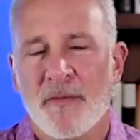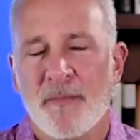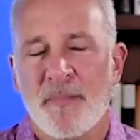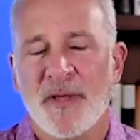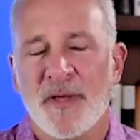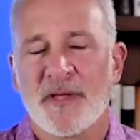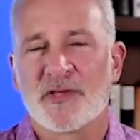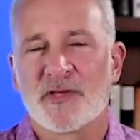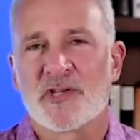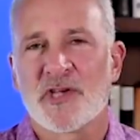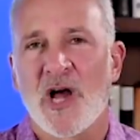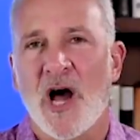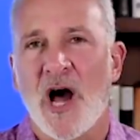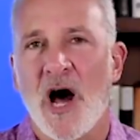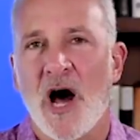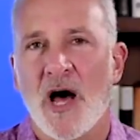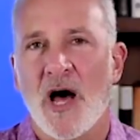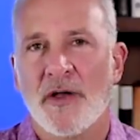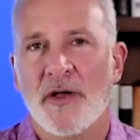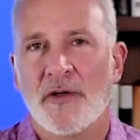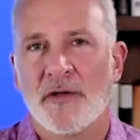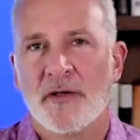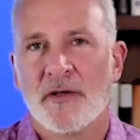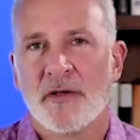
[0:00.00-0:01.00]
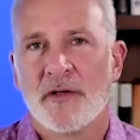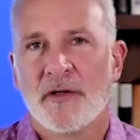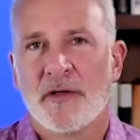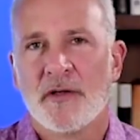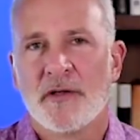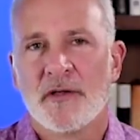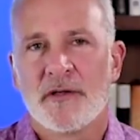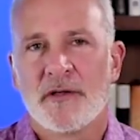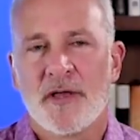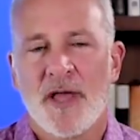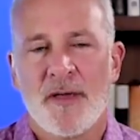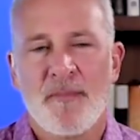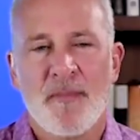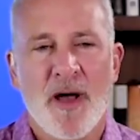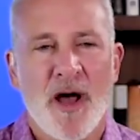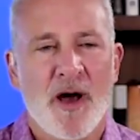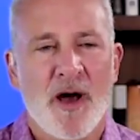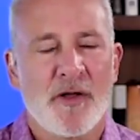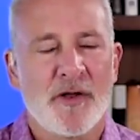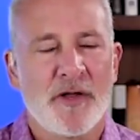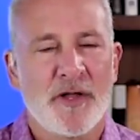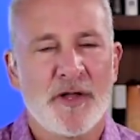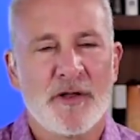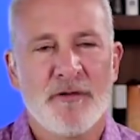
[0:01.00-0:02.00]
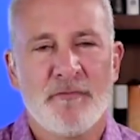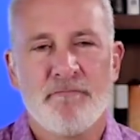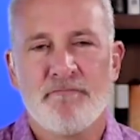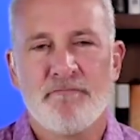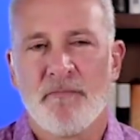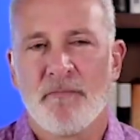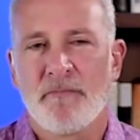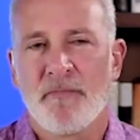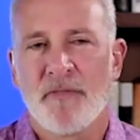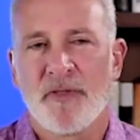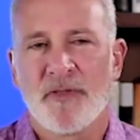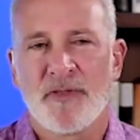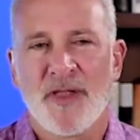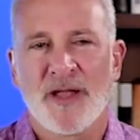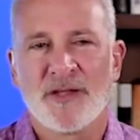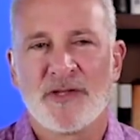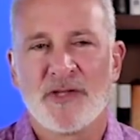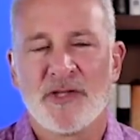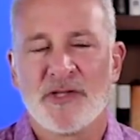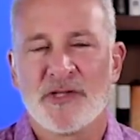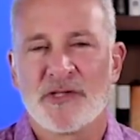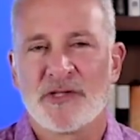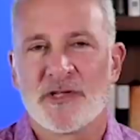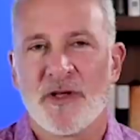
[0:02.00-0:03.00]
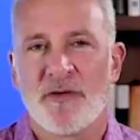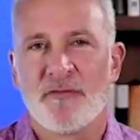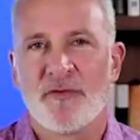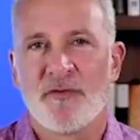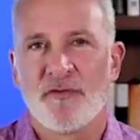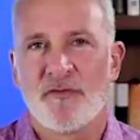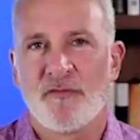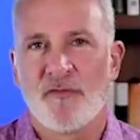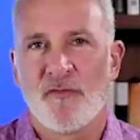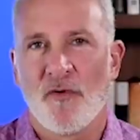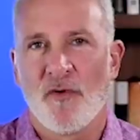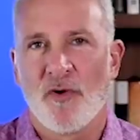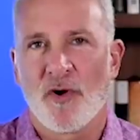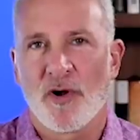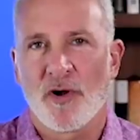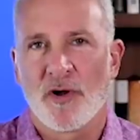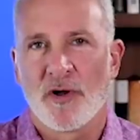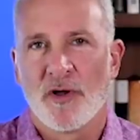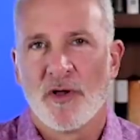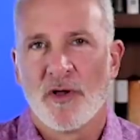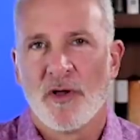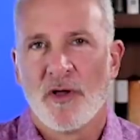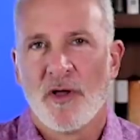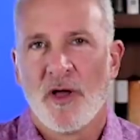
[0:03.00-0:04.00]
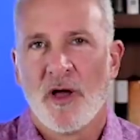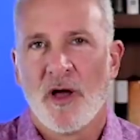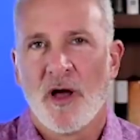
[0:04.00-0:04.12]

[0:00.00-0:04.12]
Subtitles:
Biggest Con, came out in 1974,